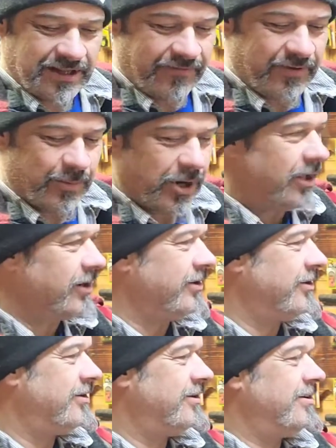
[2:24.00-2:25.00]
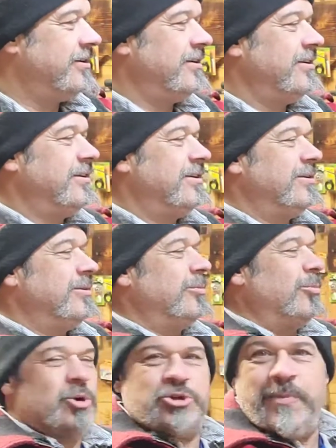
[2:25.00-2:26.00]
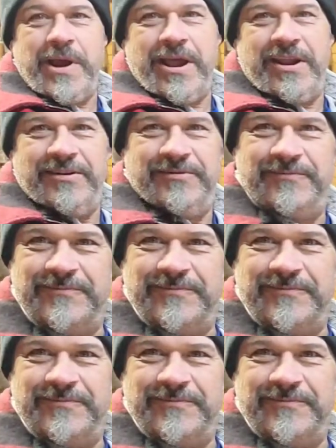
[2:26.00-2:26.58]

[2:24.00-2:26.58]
Love you, brother. Bushman.